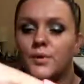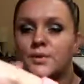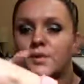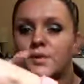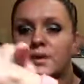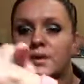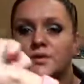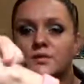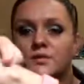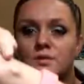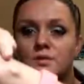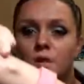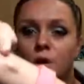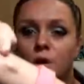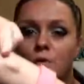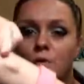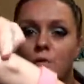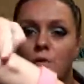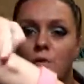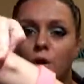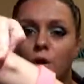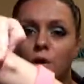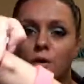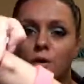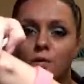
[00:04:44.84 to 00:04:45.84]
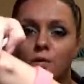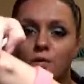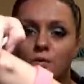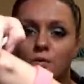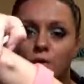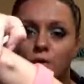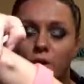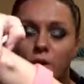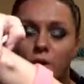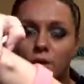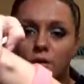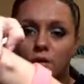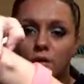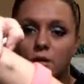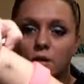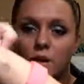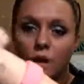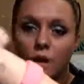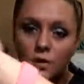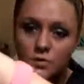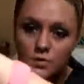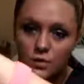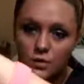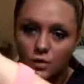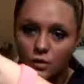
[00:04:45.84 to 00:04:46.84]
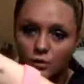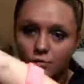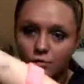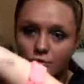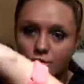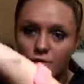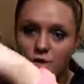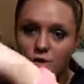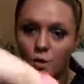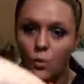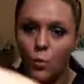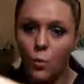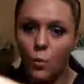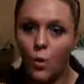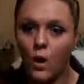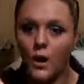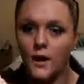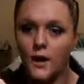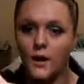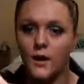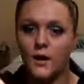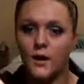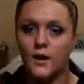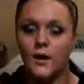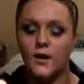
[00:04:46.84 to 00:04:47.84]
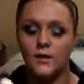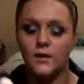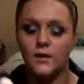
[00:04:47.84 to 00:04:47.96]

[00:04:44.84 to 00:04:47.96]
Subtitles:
but there's no kind of like a cut off and then white